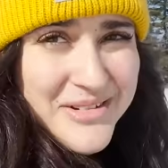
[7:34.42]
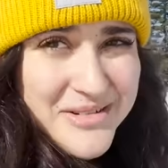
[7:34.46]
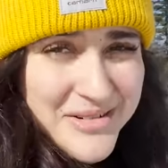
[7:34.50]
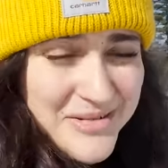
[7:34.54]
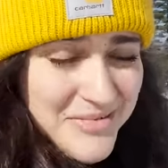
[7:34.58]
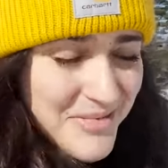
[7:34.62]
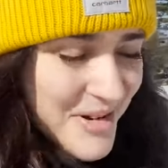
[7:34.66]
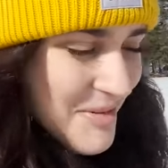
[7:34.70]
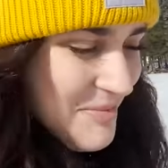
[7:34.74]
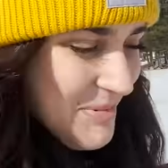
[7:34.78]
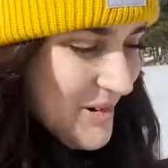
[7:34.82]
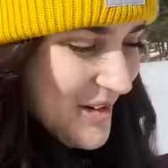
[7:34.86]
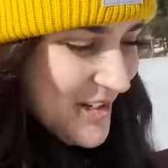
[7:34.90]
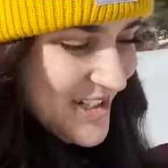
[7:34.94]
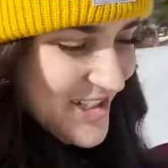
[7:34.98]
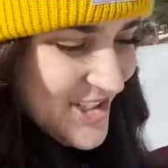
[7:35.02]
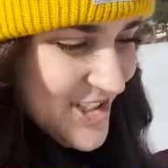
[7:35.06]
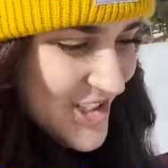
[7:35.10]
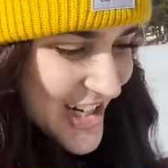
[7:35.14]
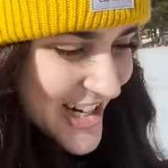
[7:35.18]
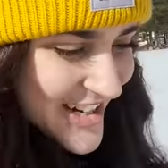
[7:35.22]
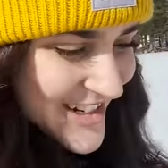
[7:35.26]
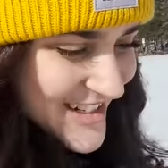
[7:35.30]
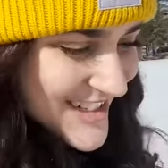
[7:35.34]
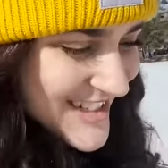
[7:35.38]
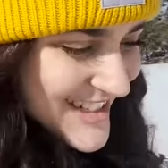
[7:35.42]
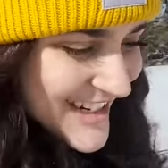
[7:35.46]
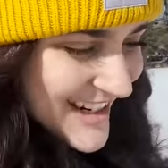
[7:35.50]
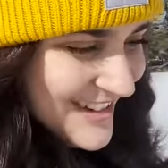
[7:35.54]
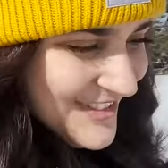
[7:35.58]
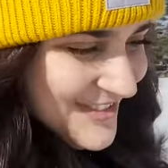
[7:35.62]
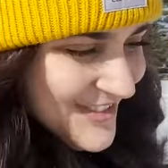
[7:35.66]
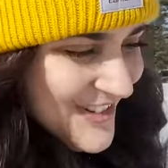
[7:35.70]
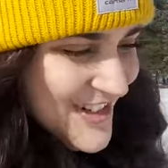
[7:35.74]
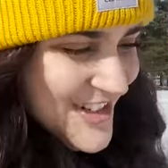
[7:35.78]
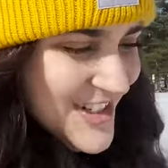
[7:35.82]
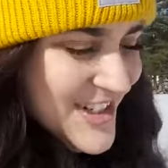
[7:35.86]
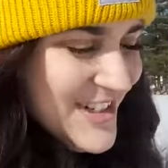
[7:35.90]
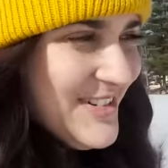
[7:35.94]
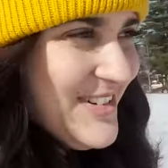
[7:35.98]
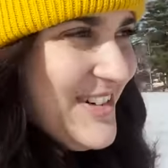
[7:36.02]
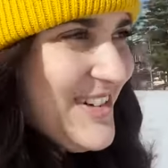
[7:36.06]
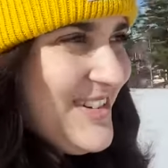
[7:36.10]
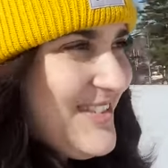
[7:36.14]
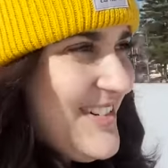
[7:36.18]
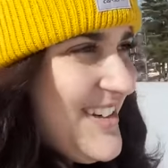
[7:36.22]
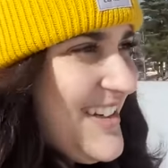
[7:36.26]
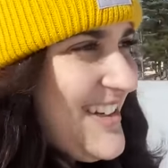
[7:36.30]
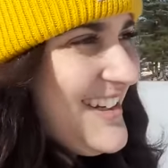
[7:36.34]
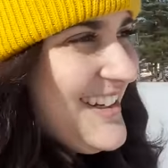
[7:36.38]
My buddy Jerry's out fishing with
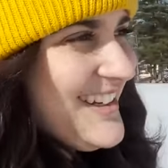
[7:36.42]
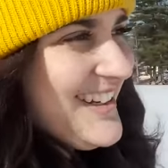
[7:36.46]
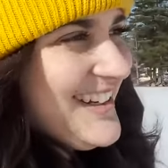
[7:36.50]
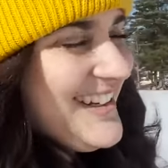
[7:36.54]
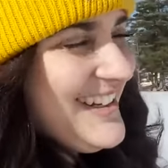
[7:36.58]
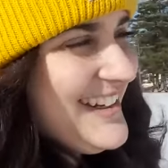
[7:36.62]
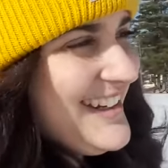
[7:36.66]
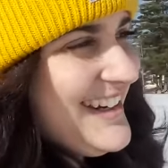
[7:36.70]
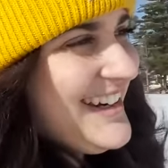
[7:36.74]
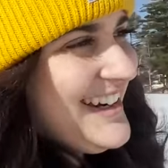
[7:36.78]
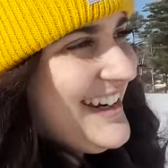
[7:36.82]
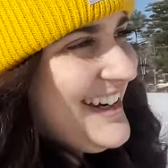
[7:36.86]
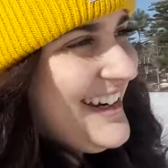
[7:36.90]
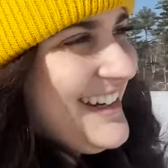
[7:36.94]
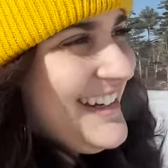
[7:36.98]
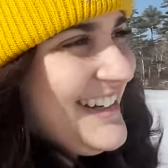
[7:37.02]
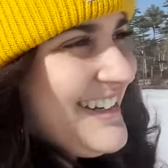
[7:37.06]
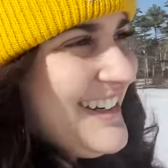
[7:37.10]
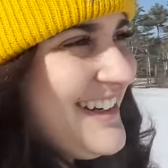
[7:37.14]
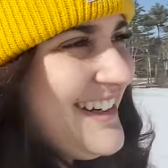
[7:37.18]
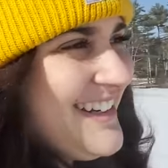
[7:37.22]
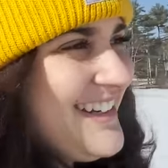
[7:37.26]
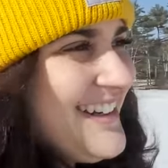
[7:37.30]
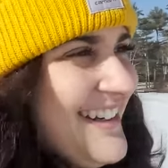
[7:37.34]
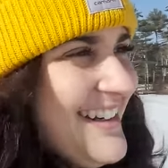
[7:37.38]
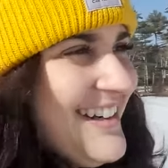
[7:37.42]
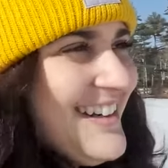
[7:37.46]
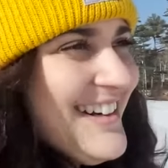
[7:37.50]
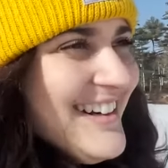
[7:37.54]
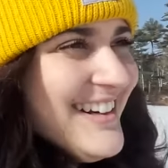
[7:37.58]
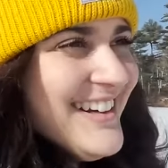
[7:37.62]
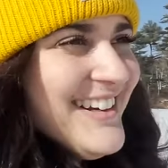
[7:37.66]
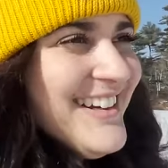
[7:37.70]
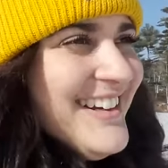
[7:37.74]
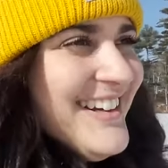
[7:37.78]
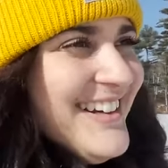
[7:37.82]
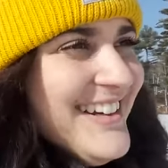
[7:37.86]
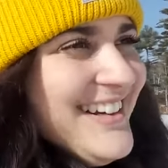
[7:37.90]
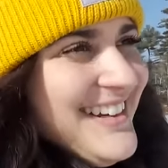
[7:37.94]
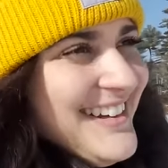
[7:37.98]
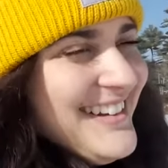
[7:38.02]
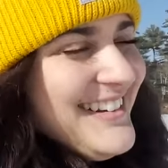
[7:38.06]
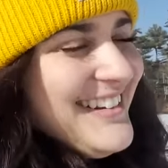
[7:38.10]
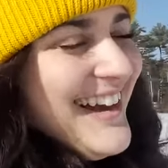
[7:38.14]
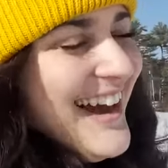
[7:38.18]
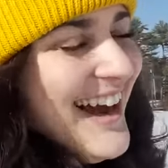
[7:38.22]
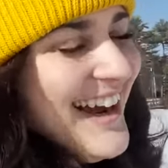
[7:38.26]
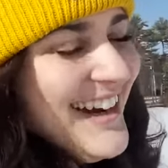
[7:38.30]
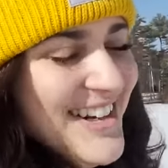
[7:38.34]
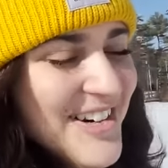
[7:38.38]
me, and
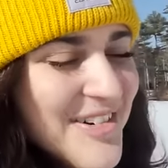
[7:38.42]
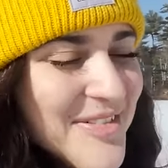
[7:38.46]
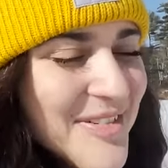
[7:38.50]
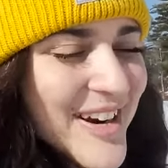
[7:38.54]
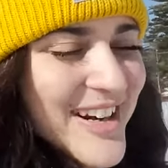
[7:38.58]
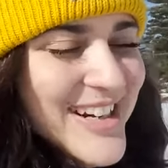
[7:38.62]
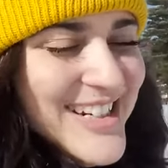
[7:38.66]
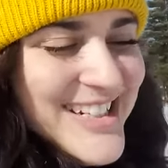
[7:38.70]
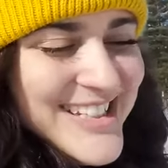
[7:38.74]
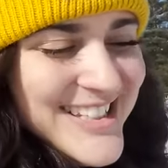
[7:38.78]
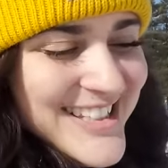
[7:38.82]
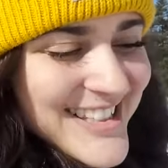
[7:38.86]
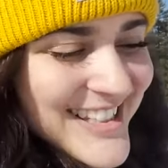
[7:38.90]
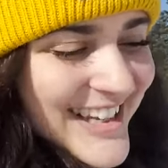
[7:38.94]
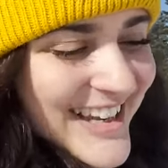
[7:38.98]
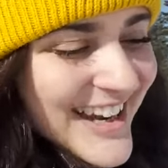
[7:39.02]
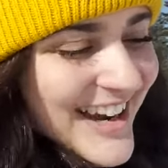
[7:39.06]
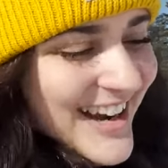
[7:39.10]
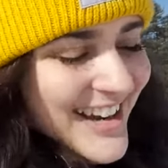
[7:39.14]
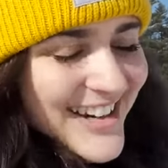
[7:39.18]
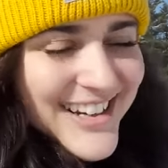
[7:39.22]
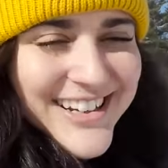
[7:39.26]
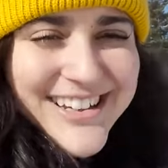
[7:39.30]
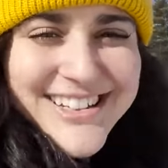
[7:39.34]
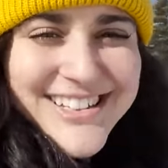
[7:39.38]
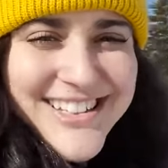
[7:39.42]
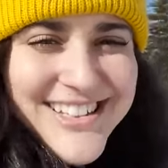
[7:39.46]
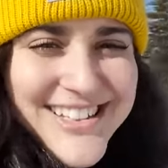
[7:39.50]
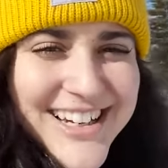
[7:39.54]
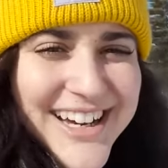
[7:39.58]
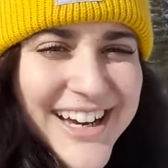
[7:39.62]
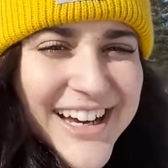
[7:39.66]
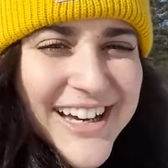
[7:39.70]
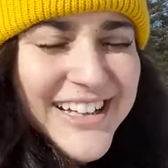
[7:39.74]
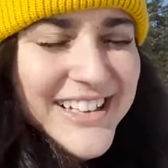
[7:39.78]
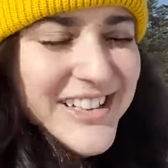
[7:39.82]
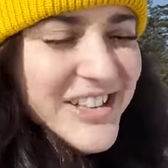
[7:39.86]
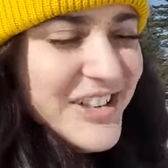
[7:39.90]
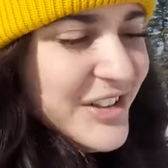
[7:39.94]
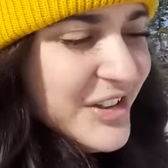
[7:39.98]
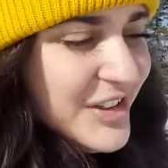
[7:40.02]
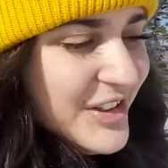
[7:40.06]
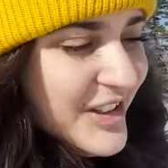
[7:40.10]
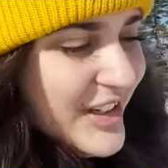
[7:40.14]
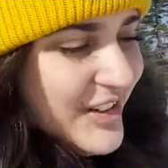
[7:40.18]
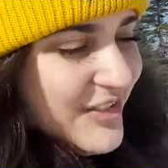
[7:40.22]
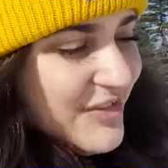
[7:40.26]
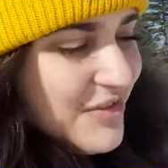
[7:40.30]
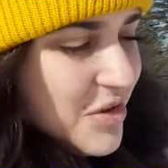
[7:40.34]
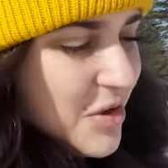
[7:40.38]
I don't want to sit on his little
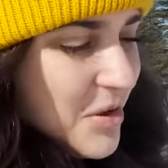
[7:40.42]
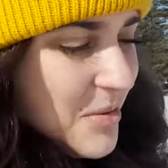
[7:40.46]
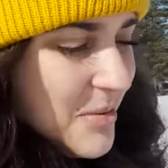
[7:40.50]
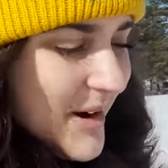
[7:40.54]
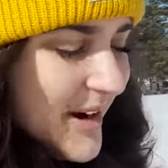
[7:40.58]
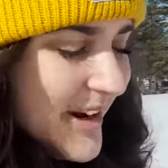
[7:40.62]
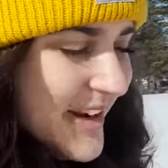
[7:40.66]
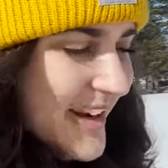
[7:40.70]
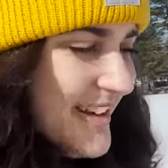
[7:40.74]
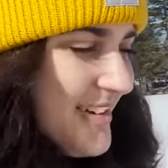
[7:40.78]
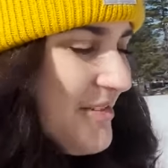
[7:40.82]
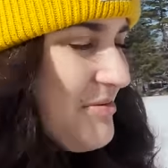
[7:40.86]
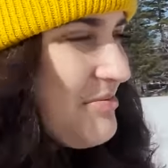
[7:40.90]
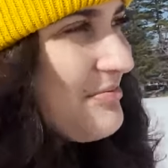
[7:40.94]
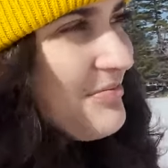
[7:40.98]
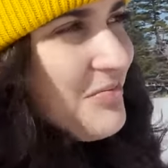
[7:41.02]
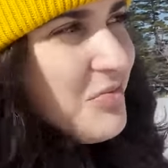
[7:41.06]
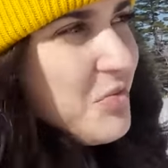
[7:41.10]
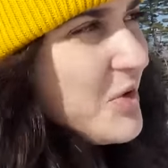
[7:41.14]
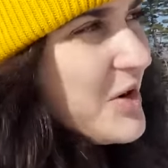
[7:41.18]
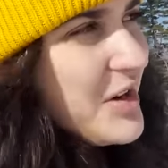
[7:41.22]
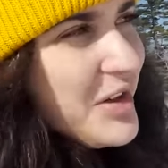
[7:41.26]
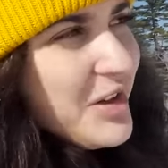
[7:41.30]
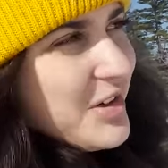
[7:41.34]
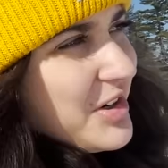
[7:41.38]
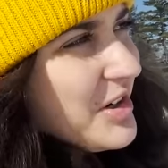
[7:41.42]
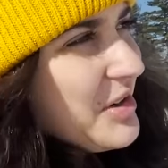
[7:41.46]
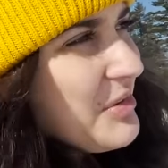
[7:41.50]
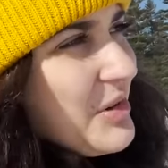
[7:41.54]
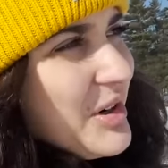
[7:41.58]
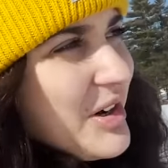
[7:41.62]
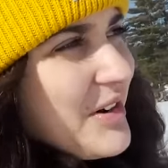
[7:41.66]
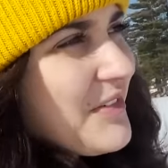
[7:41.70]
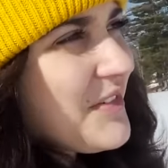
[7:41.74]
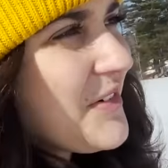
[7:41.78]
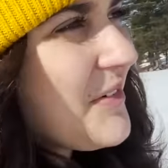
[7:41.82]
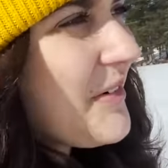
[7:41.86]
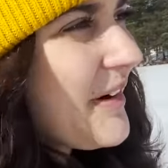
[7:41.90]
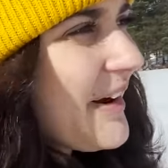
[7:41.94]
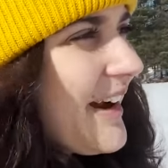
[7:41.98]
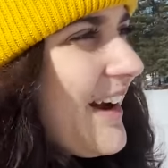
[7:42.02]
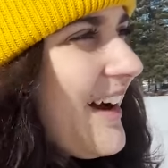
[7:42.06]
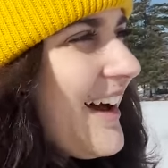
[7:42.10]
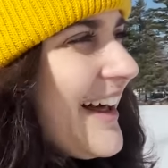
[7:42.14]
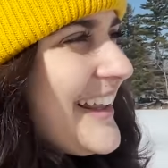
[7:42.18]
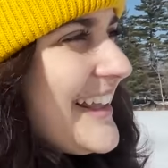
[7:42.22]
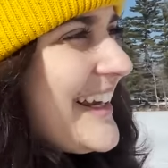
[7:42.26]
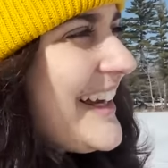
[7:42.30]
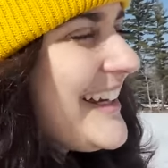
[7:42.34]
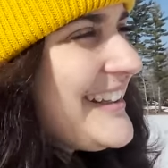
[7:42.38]
like 4x wheeler or whatever you want to
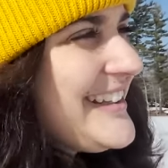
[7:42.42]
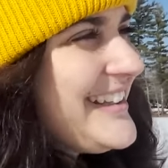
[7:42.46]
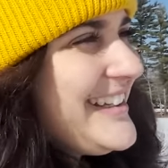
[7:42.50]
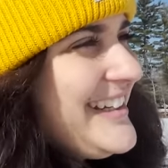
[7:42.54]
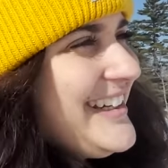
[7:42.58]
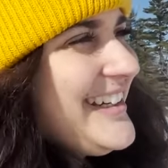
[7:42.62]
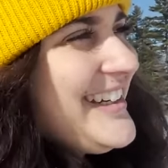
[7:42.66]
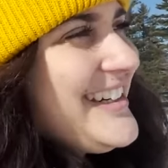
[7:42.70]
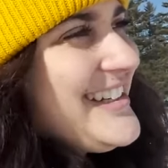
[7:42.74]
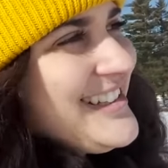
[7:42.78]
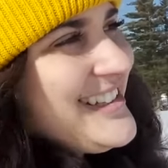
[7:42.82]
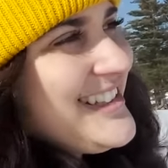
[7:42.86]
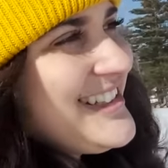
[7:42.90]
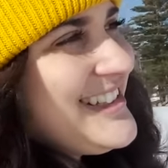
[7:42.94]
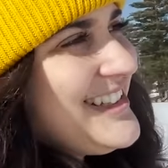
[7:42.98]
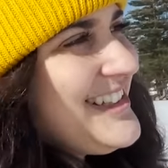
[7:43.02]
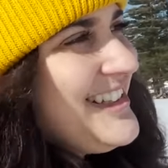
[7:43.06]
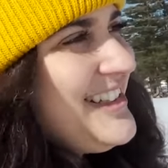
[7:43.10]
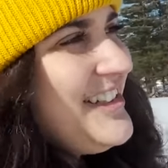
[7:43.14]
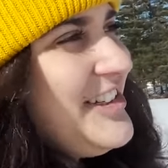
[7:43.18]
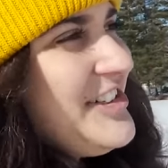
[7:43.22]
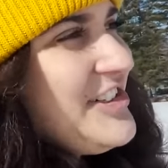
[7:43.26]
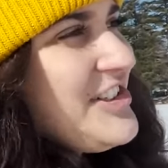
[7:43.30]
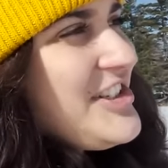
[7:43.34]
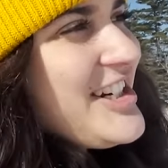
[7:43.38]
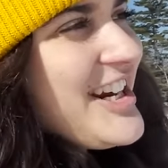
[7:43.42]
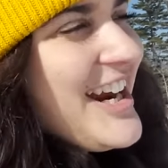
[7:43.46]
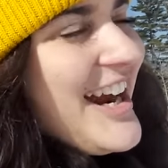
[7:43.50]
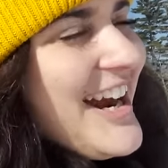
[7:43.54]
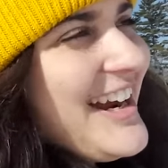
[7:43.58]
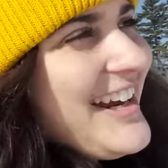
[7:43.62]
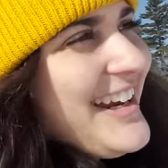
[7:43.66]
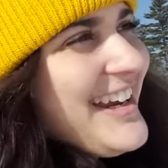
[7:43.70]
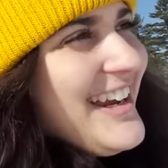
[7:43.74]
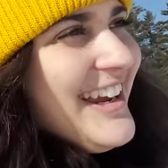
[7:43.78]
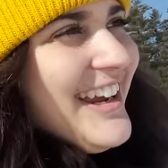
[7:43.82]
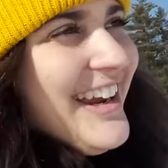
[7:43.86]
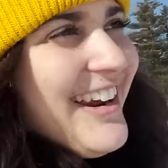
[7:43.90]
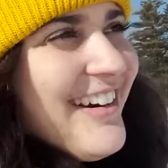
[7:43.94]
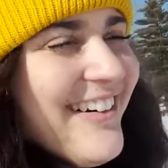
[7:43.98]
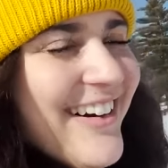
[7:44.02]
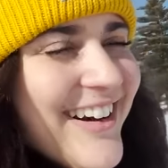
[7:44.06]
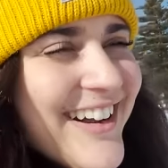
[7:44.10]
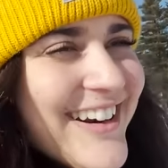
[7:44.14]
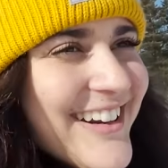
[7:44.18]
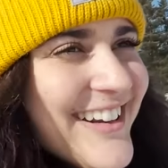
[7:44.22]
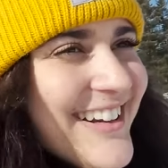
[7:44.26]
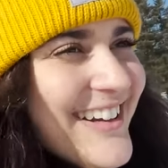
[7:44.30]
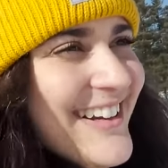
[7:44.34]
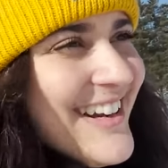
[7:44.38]
call that thing, because you know Sky can't go
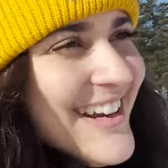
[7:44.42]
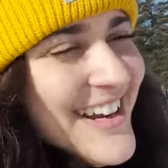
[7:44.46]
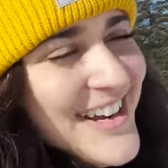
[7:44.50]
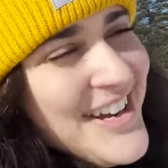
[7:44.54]
on it.